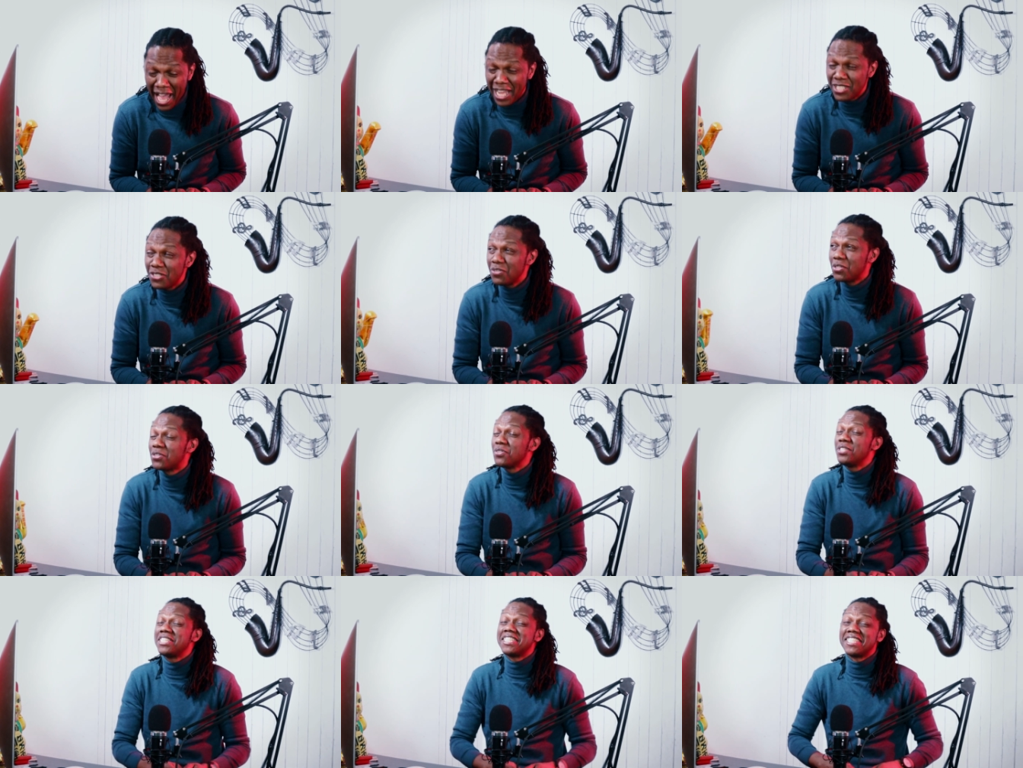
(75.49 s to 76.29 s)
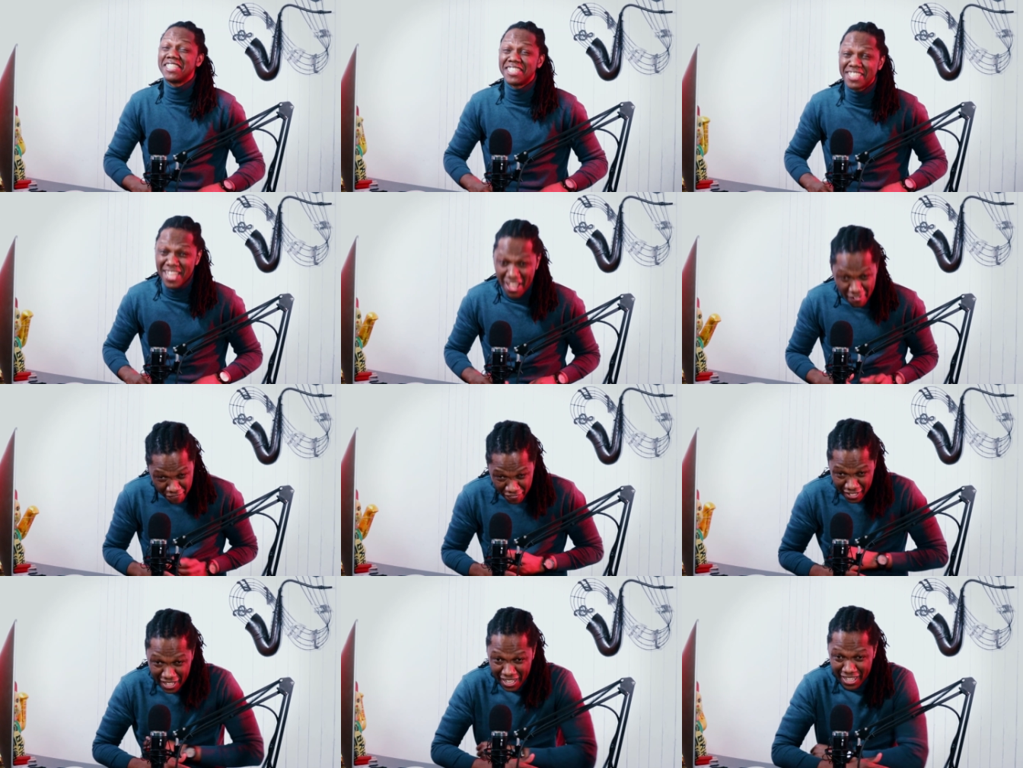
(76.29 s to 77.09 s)
and you should
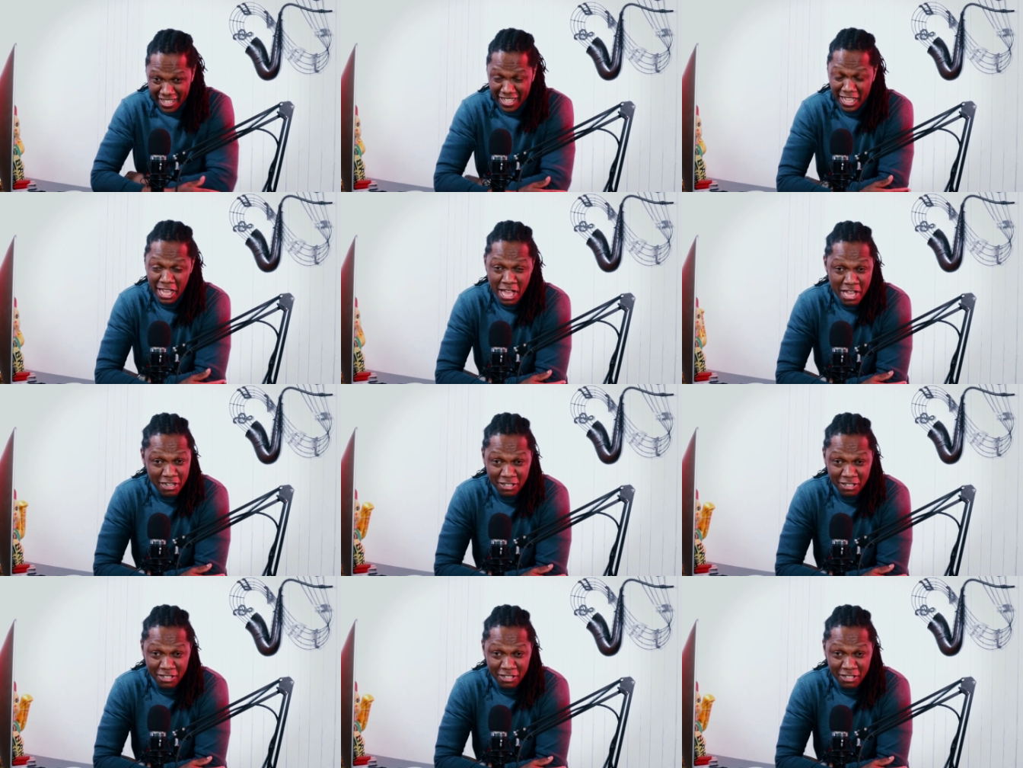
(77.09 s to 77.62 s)
definitely